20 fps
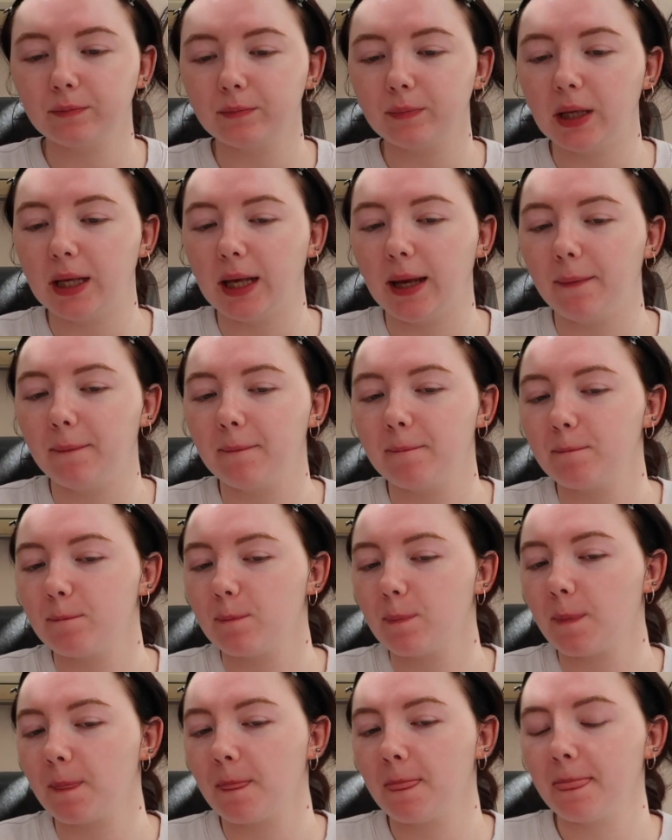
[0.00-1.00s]
yeah.
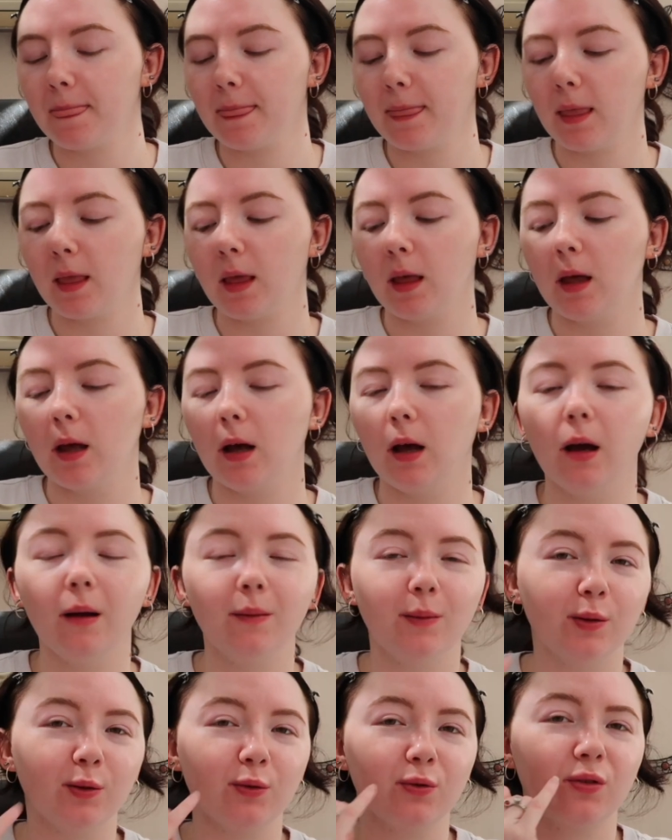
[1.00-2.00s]

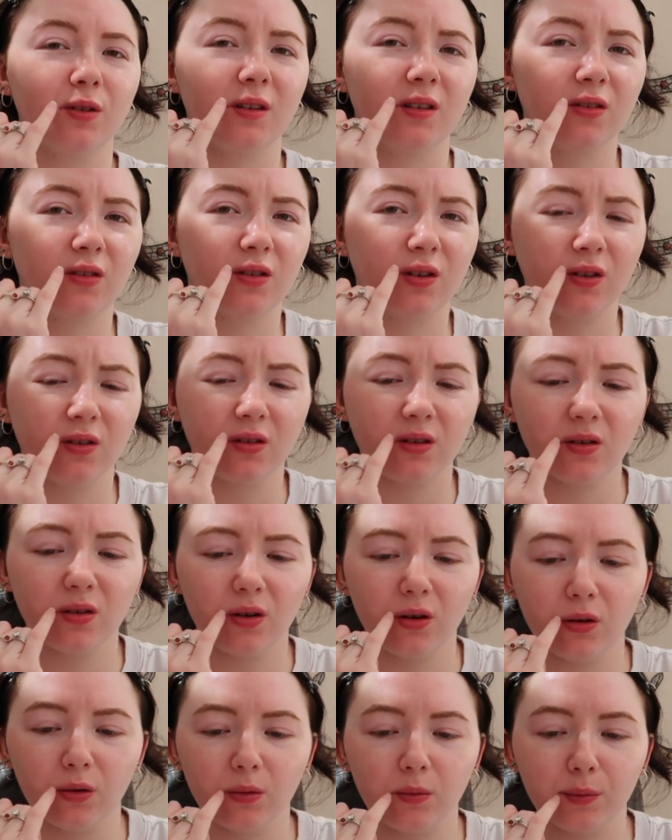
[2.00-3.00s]
And also excuse this
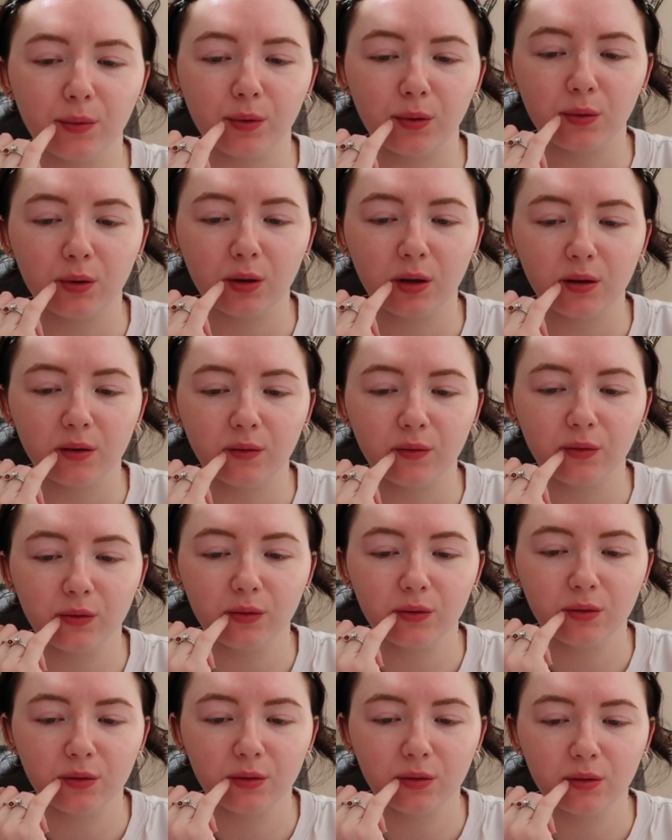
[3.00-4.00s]
horrible kind of
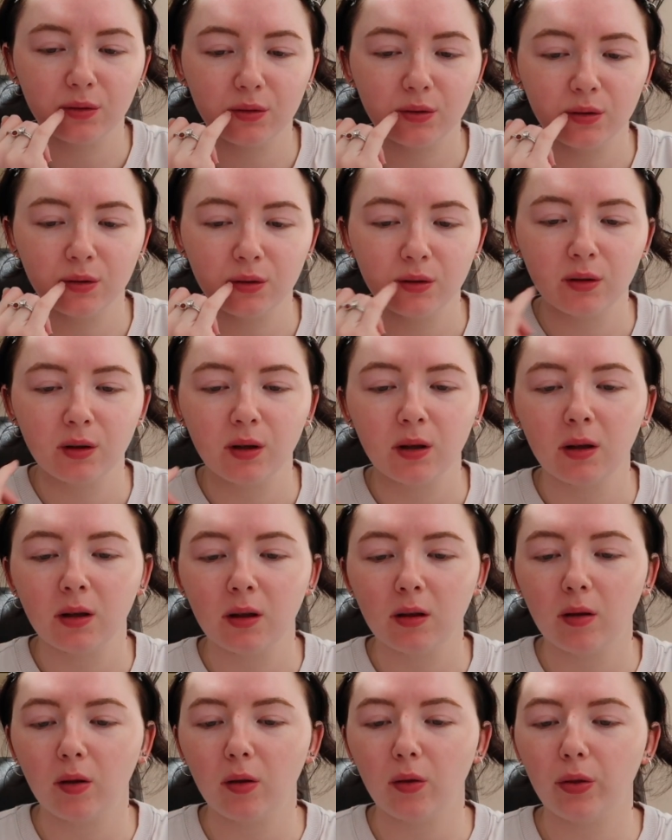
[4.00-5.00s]

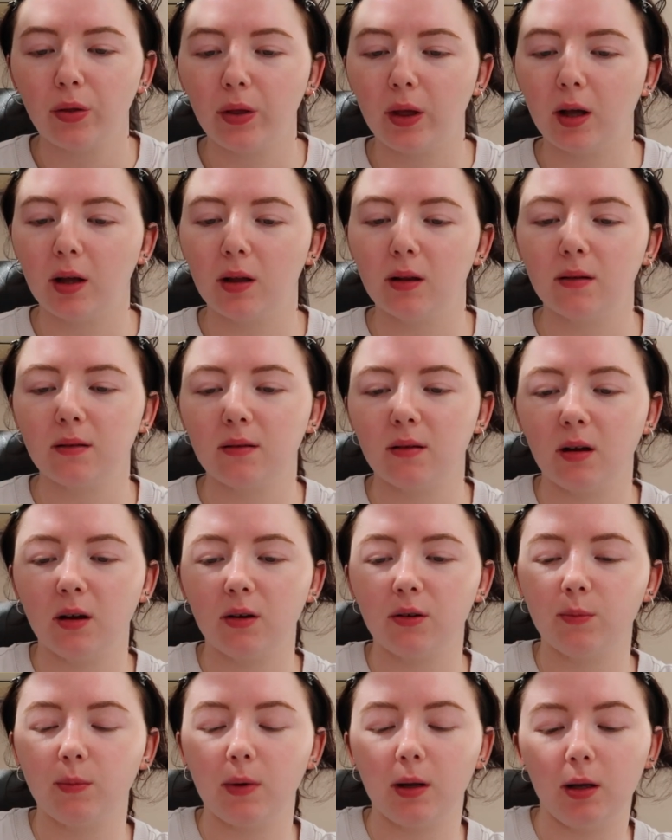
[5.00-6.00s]
thing at the
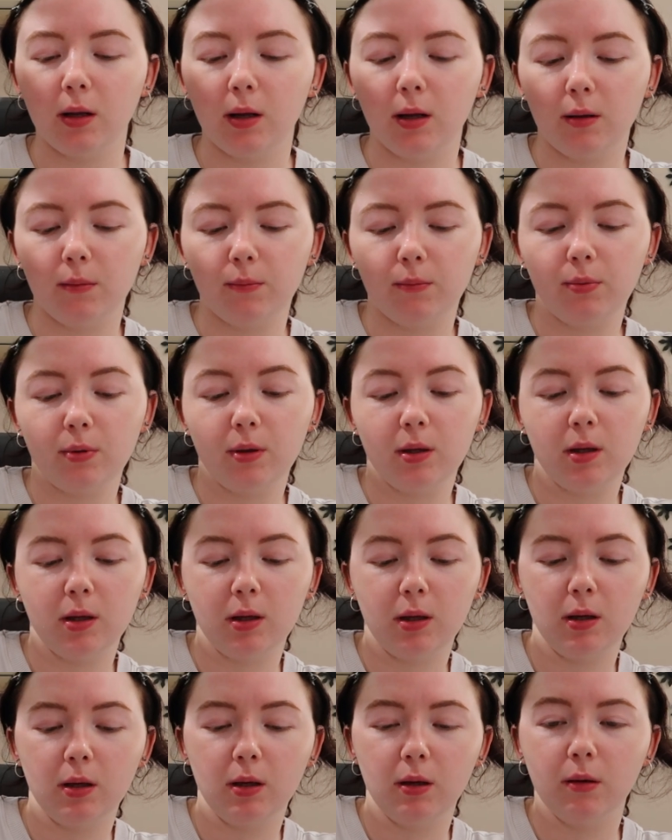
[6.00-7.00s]
side of my lip.
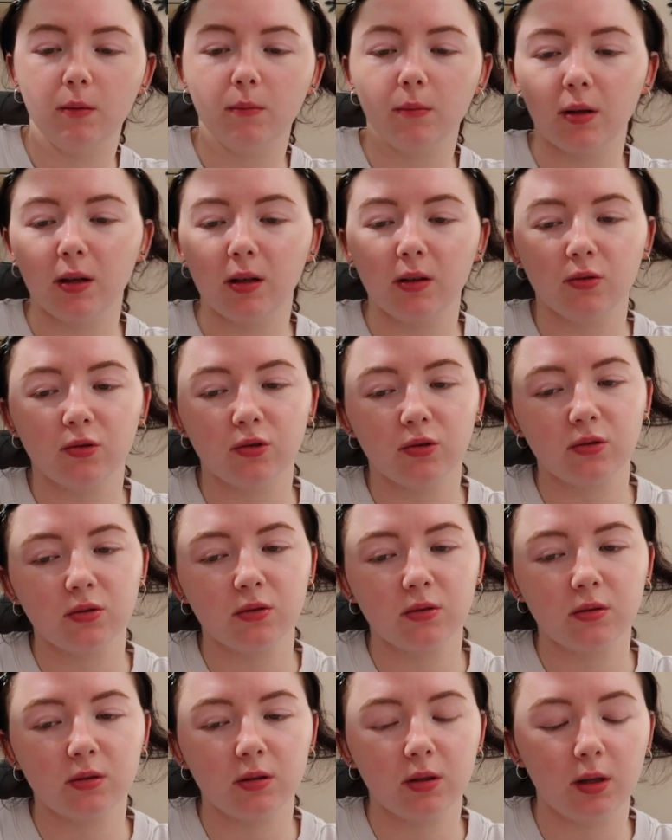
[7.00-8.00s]
It
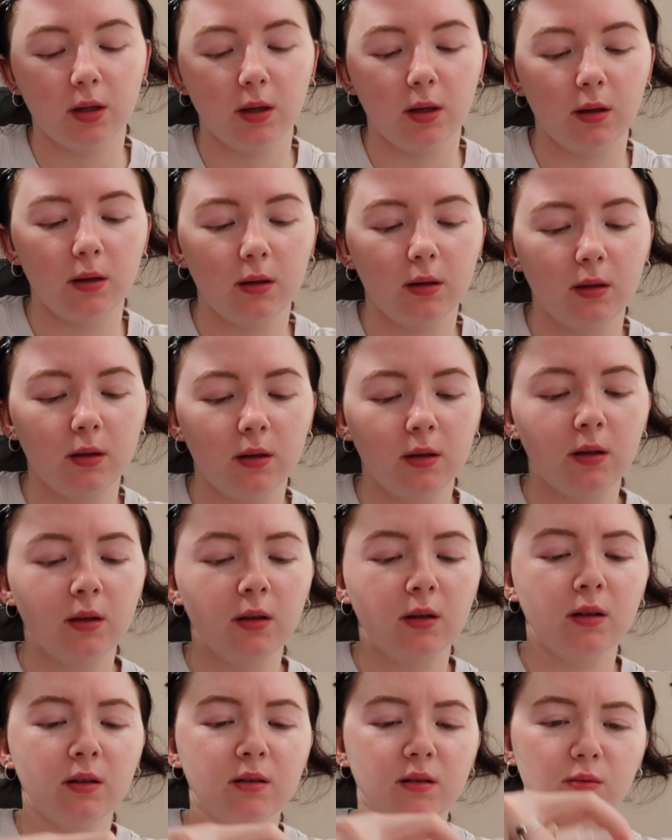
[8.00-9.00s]
just, yeah.
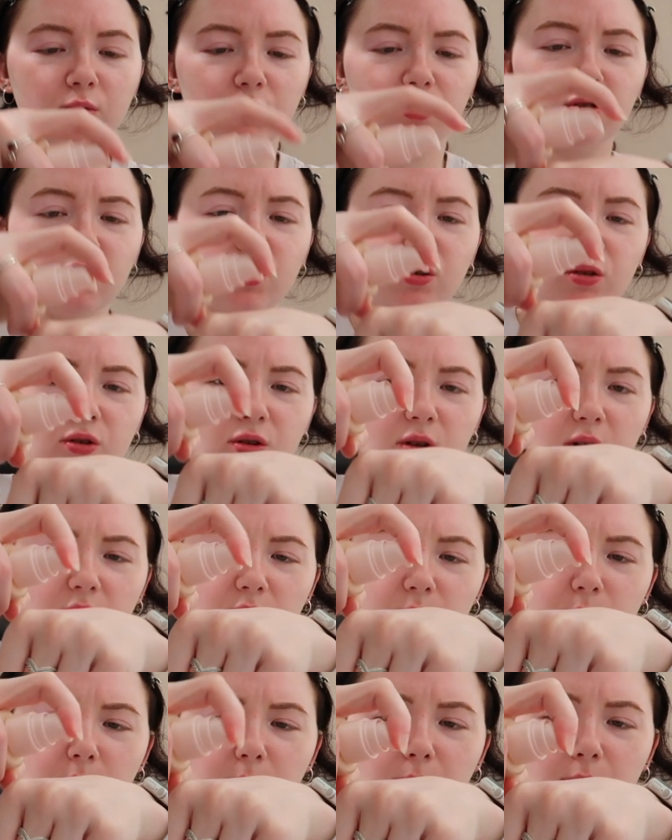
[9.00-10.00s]
So I'm just going to start
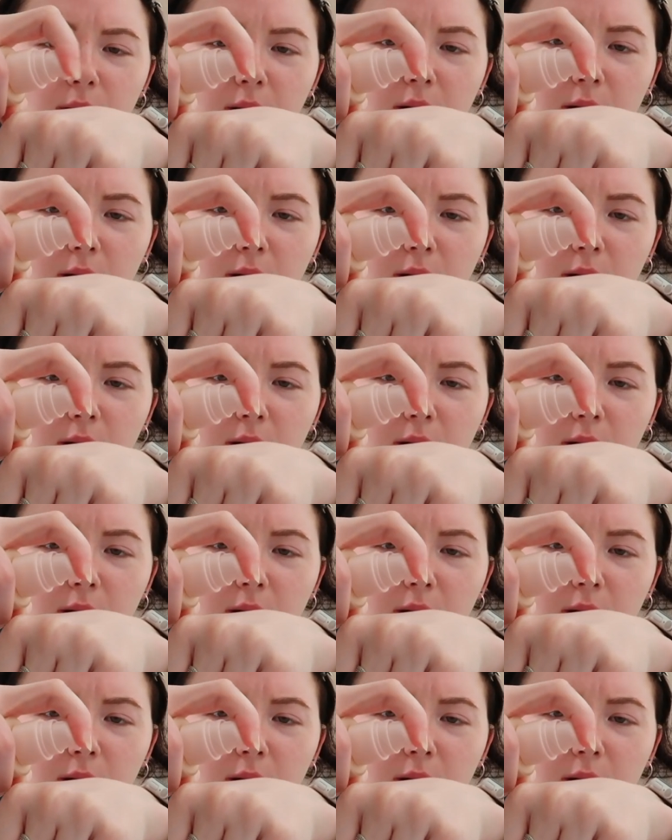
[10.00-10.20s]
off by putting